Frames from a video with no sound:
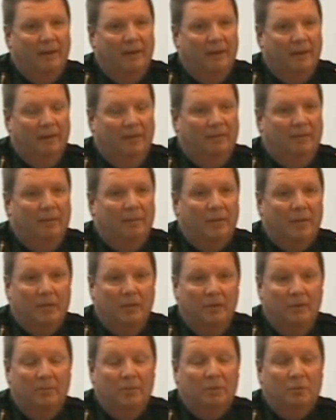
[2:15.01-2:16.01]
and if it
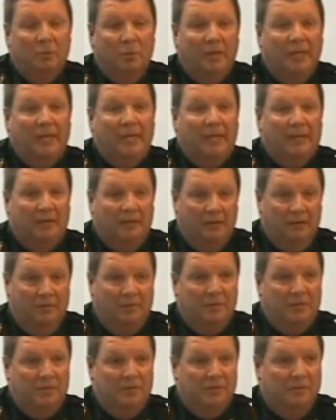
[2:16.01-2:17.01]
become between a
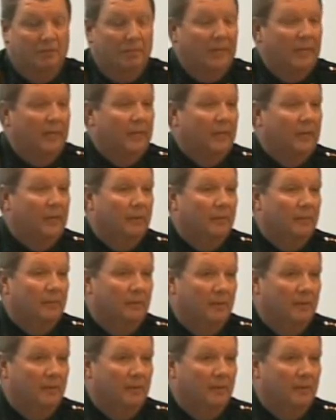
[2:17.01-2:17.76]
difference of me and him